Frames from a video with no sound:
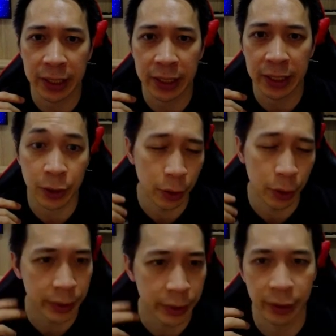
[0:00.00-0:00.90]
on your
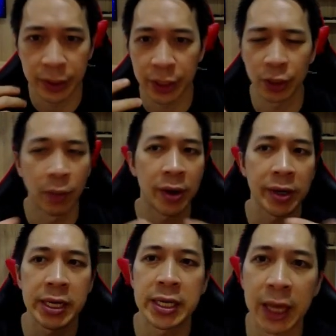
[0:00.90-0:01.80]
own, digital
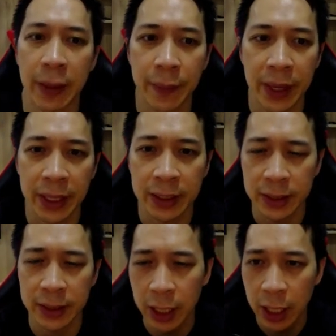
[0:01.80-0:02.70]
marketing campaigns.
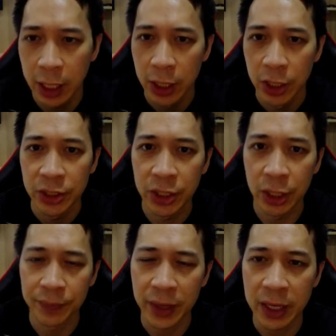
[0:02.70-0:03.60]

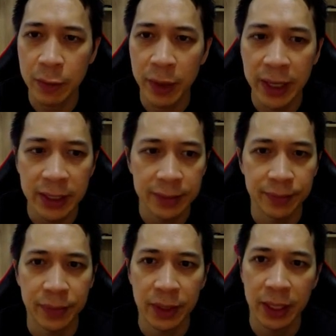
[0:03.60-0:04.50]
So anyways,
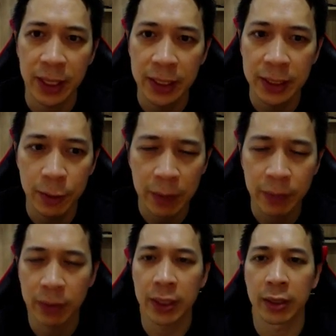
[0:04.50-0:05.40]
again, to
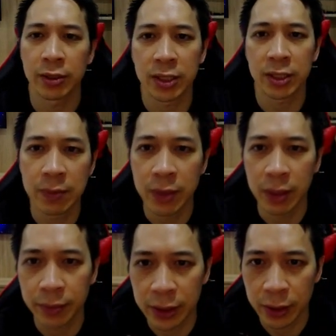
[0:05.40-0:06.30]
wrap up here, just keep
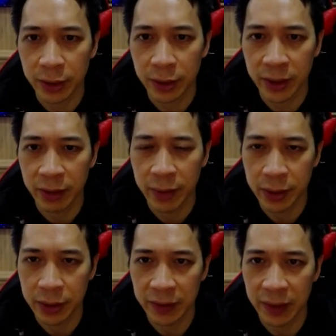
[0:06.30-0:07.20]
up. These are the
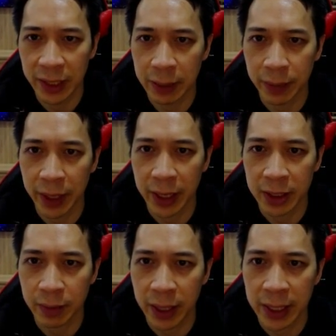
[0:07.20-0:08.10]
fundamentals of a landing
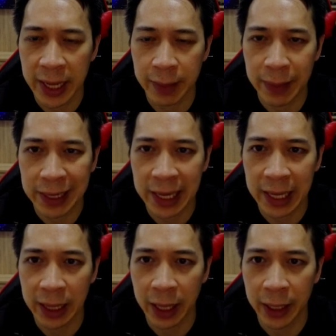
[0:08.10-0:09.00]
page: main
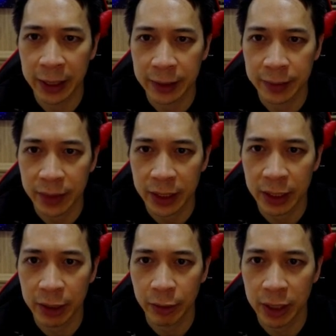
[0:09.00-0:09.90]
headline,
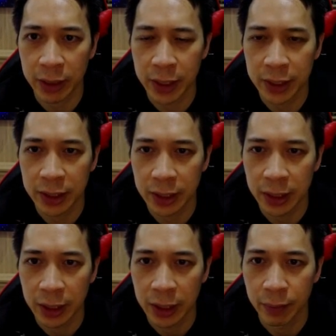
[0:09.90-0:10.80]
hero image,
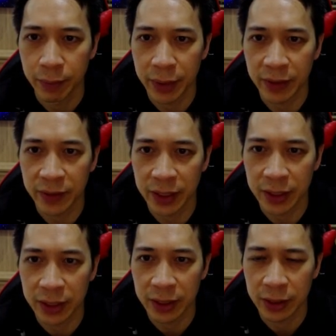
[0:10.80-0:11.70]

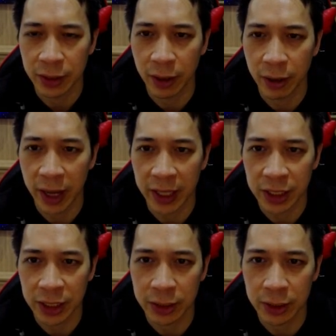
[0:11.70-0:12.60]
benefits, call to
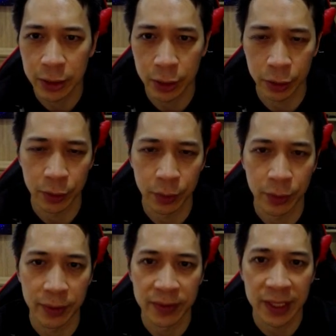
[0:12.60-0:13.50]
action, social
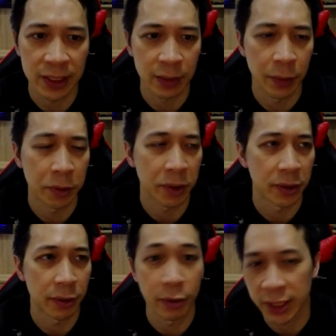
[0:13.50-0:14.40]
proof,
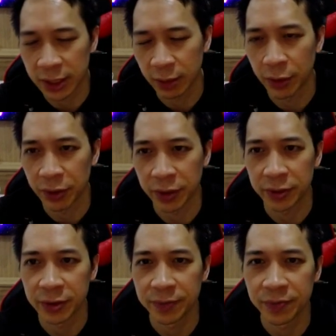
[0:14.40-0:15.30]
testimonials.